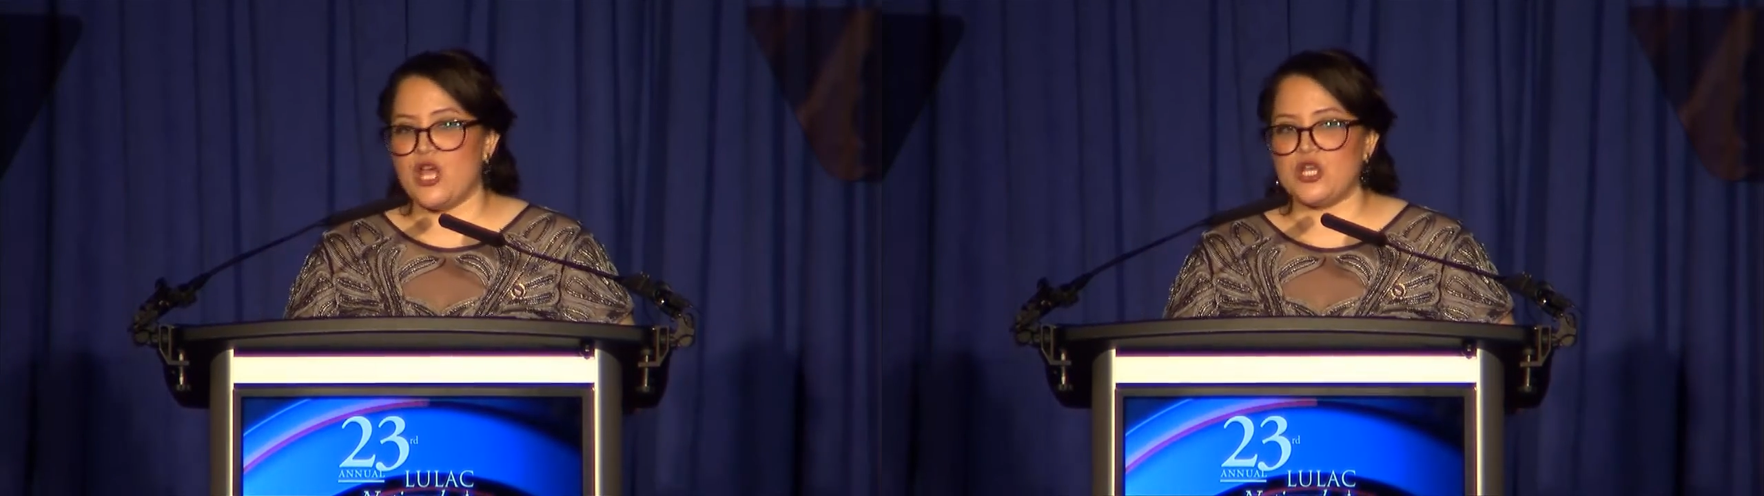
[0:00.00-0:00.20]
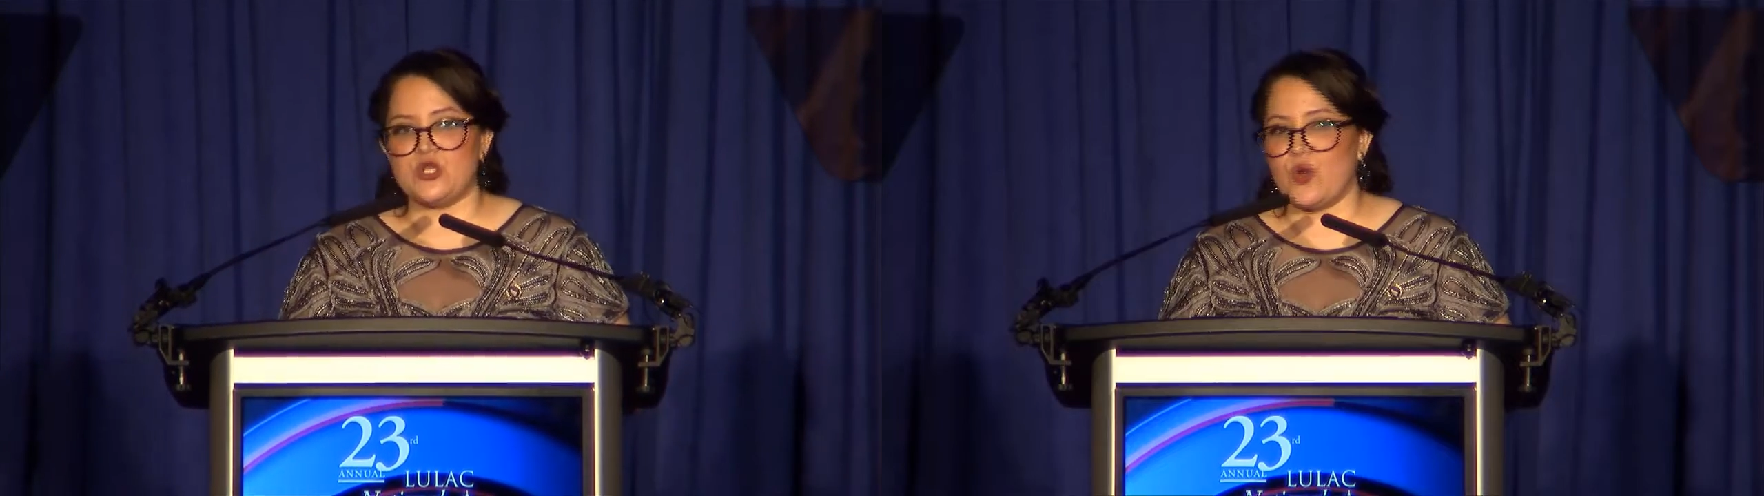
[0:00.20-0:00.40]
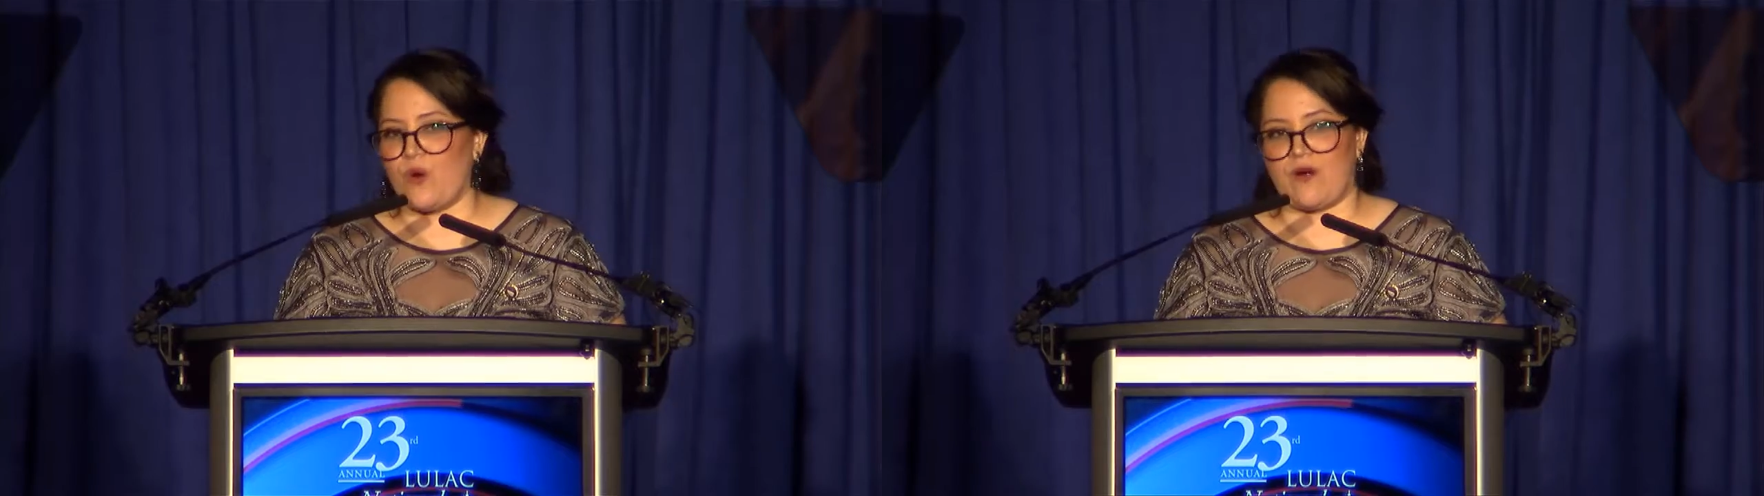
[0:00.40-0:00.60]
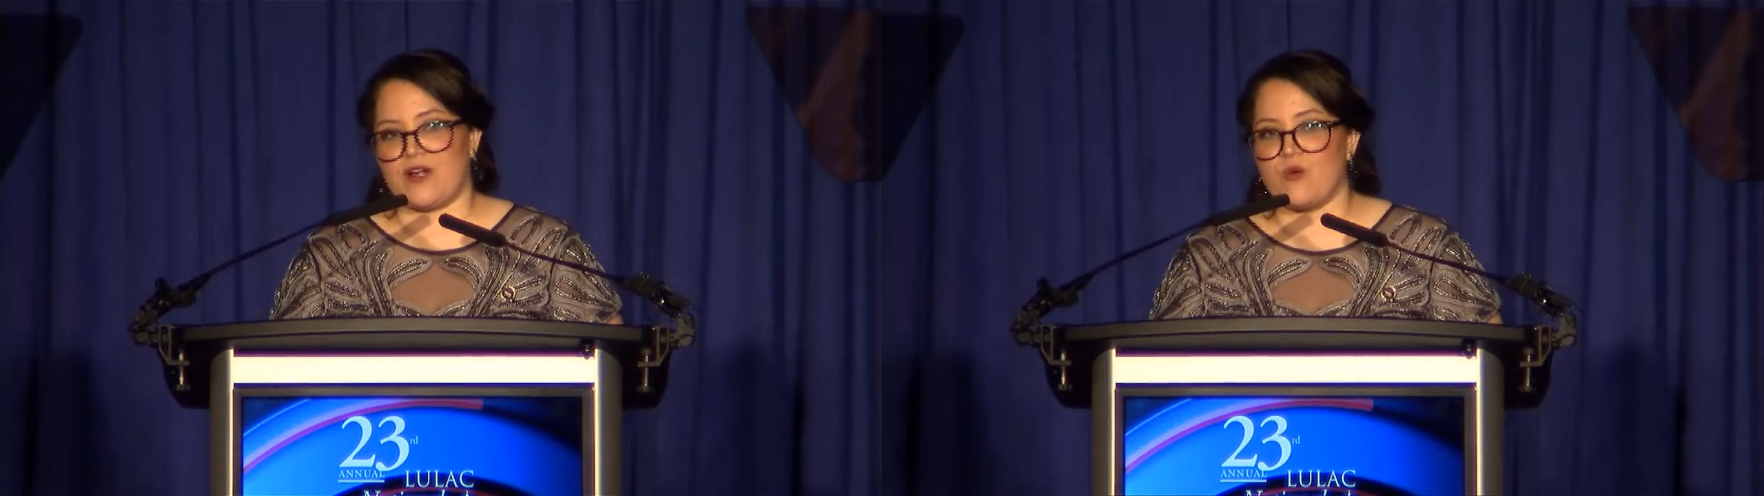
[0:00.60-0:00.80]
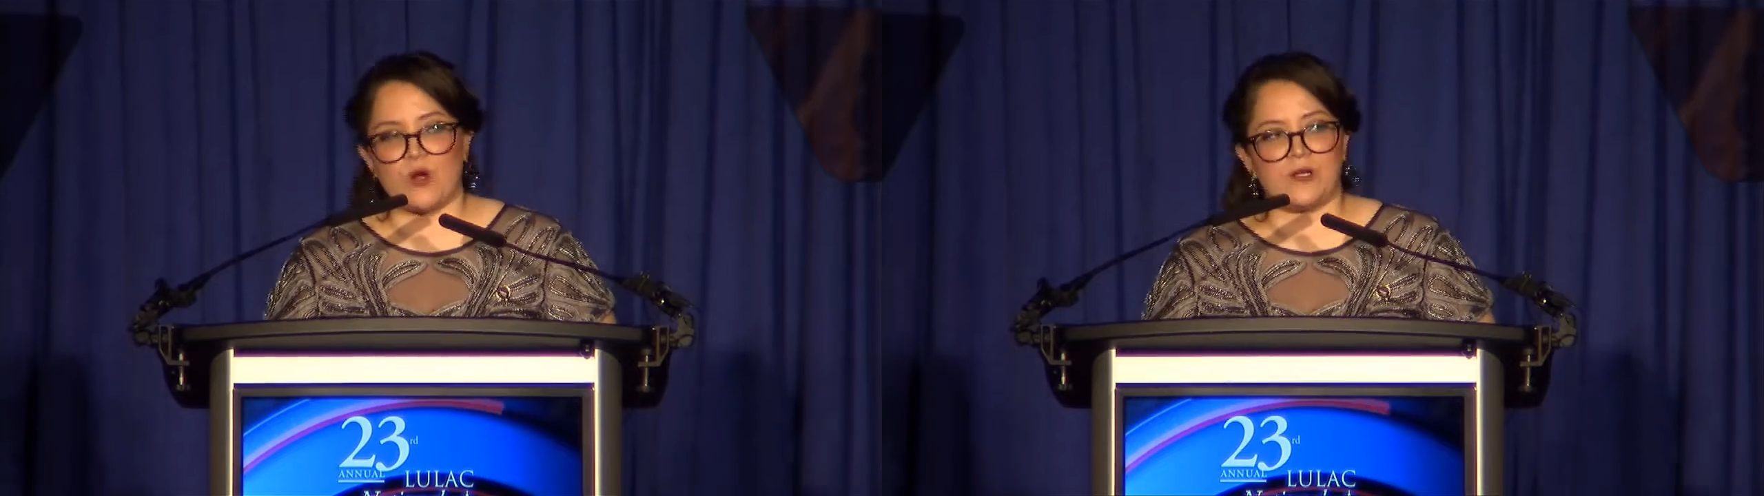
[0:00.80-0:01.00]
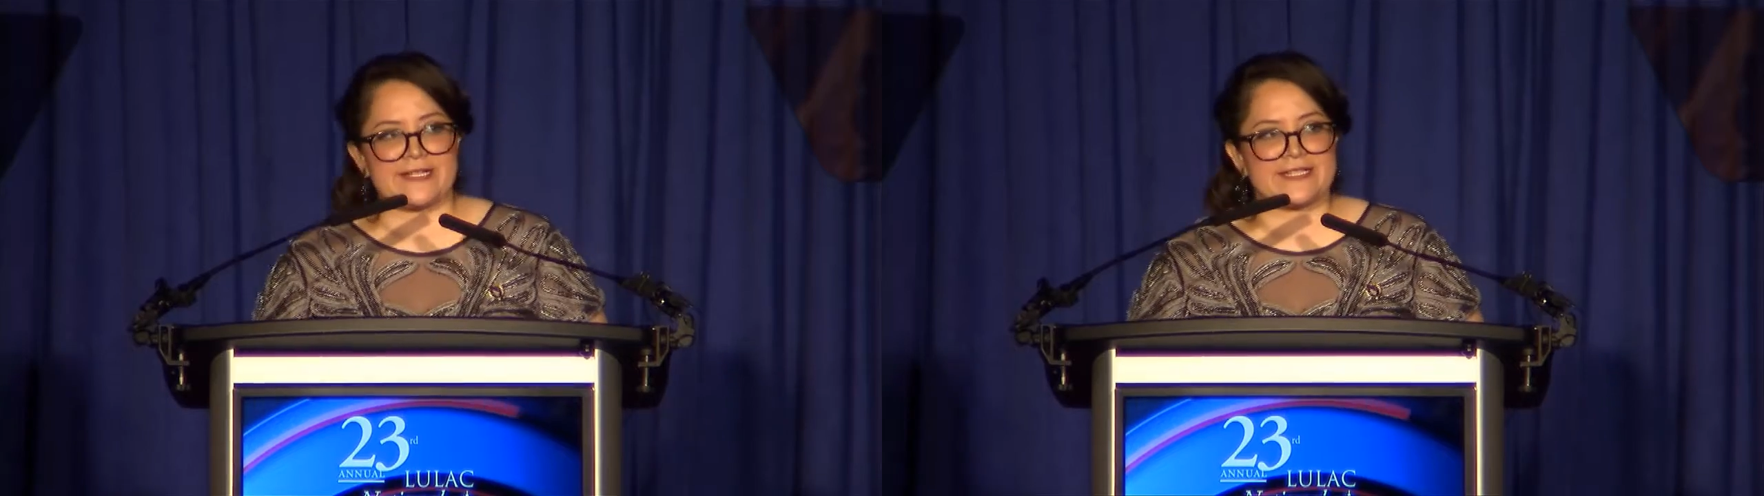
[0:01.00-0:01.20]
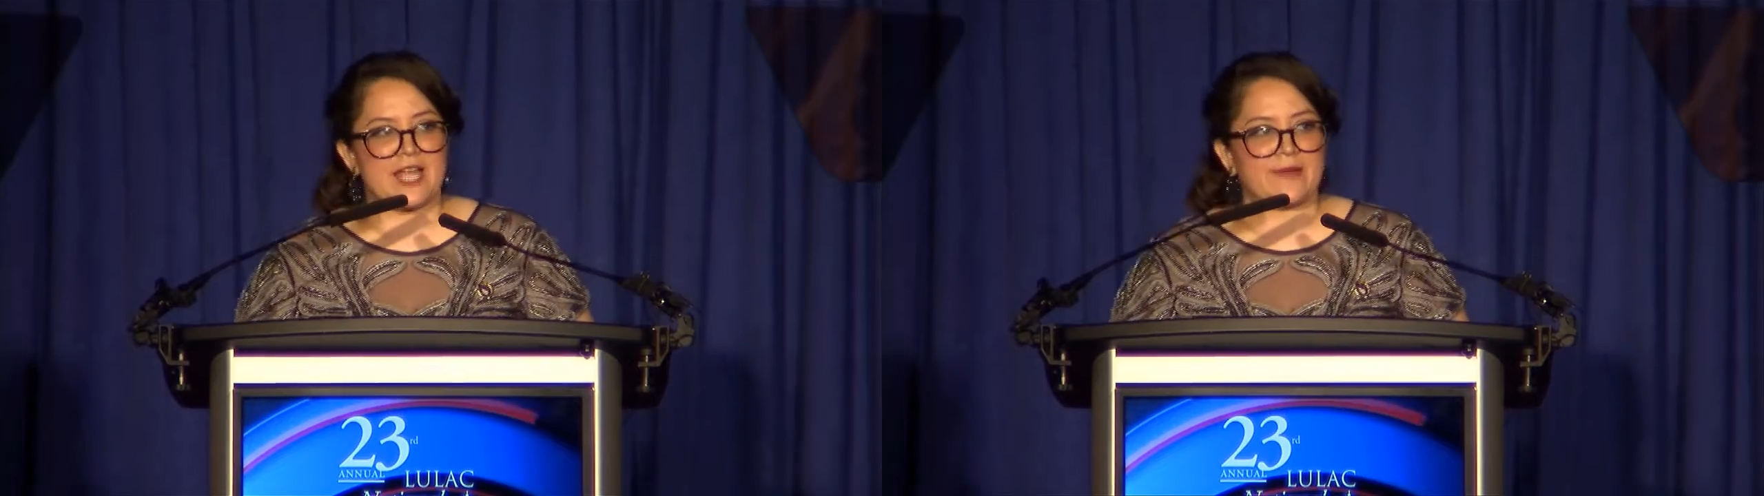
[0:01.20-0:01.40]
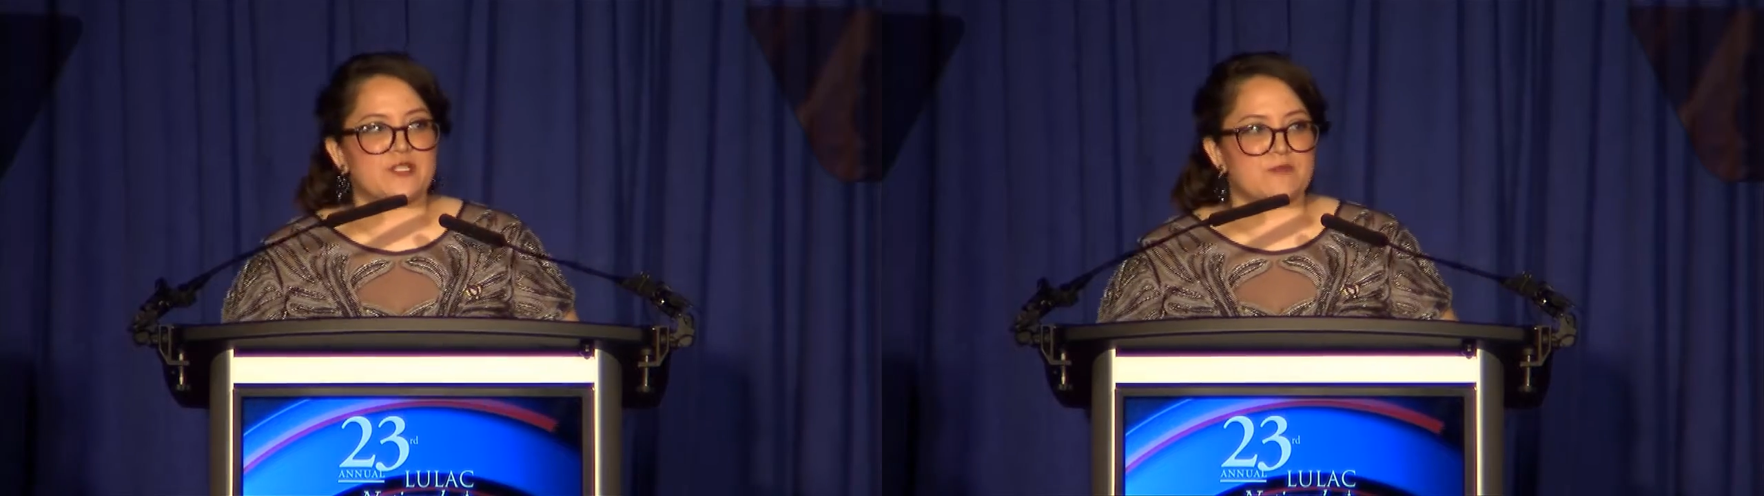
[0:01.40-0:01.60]
nor will it
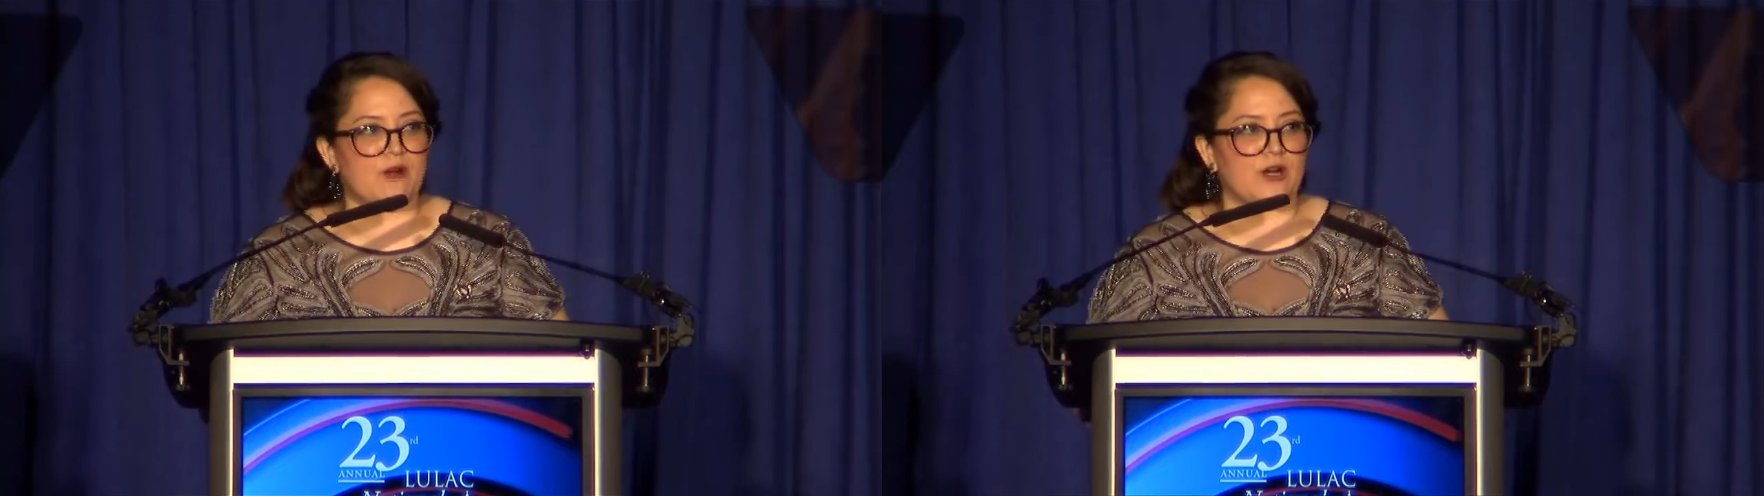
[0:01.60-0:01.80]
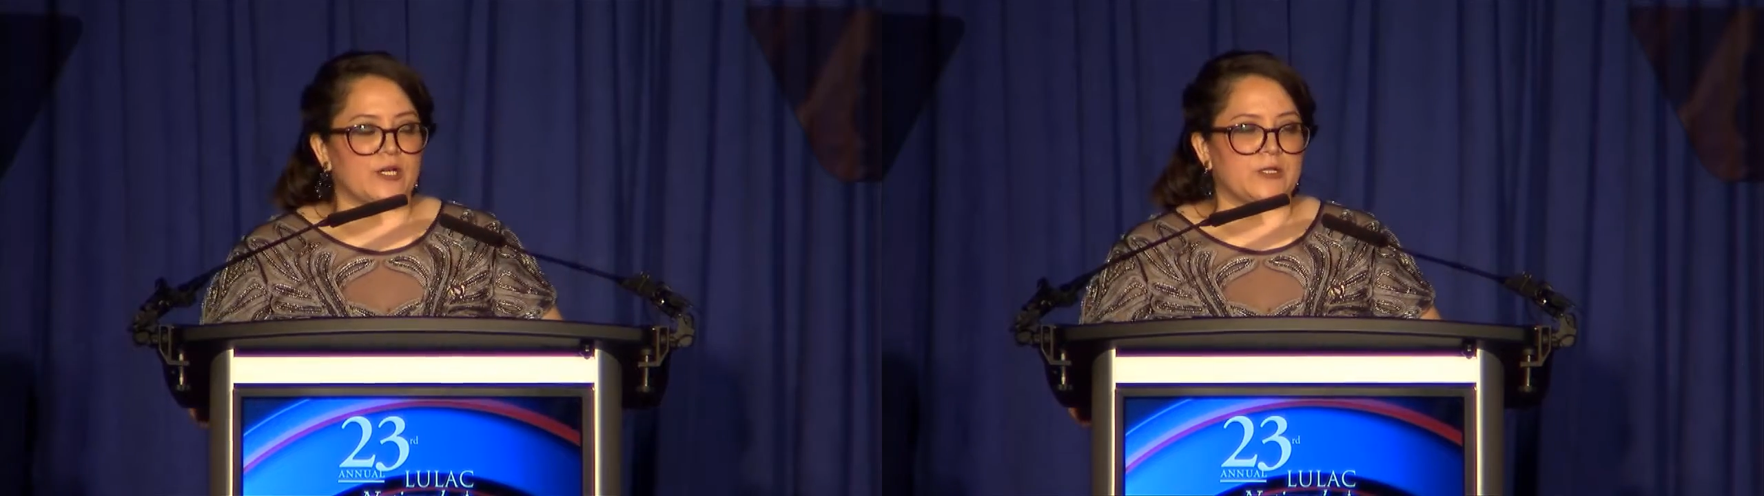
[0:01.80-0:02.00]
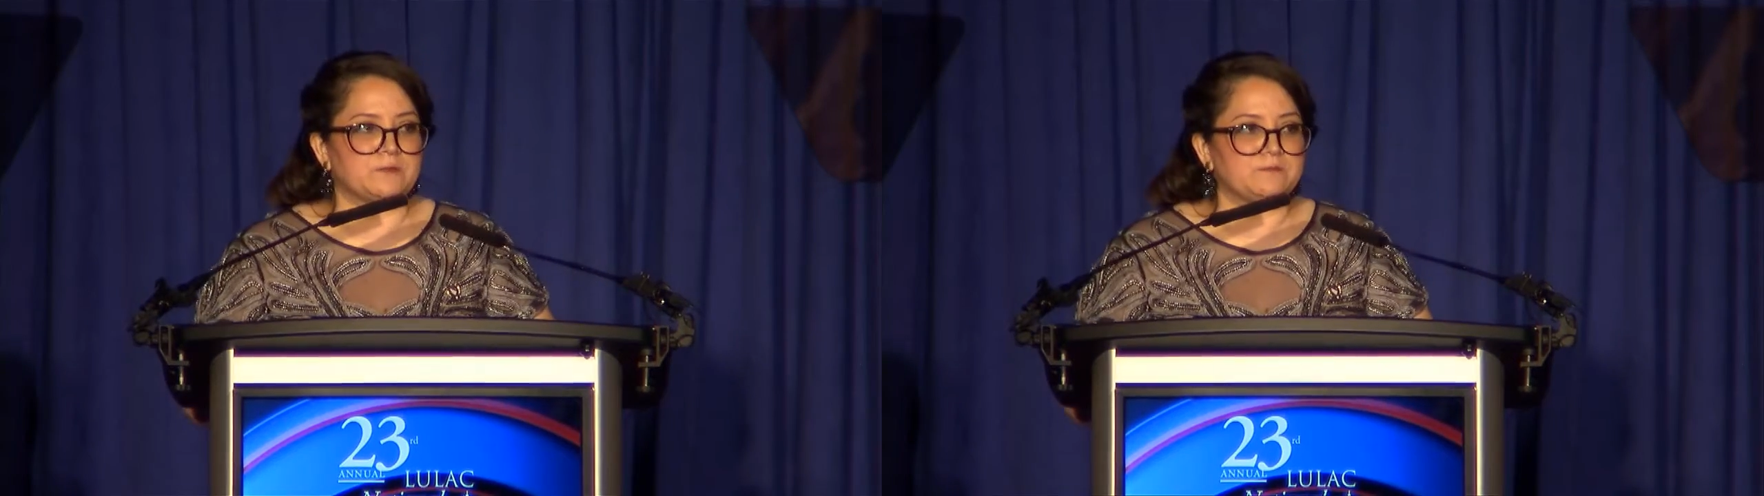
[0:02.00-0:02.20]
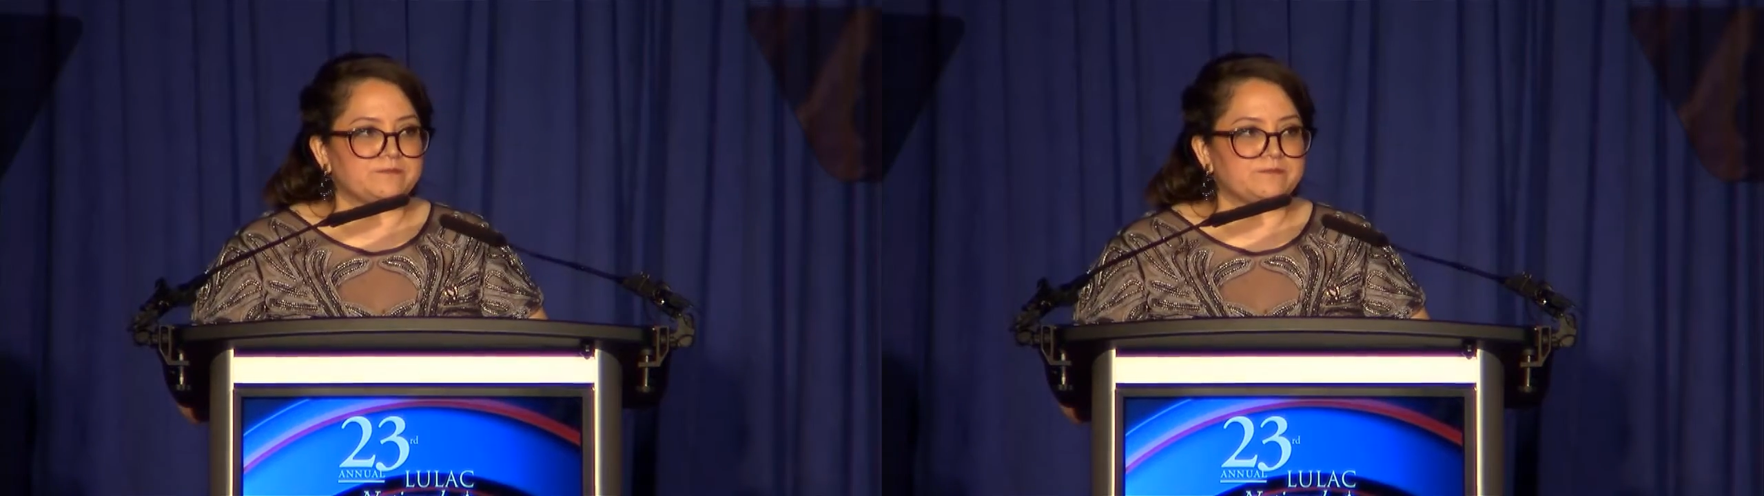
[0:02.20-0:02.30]
stop tomorrow.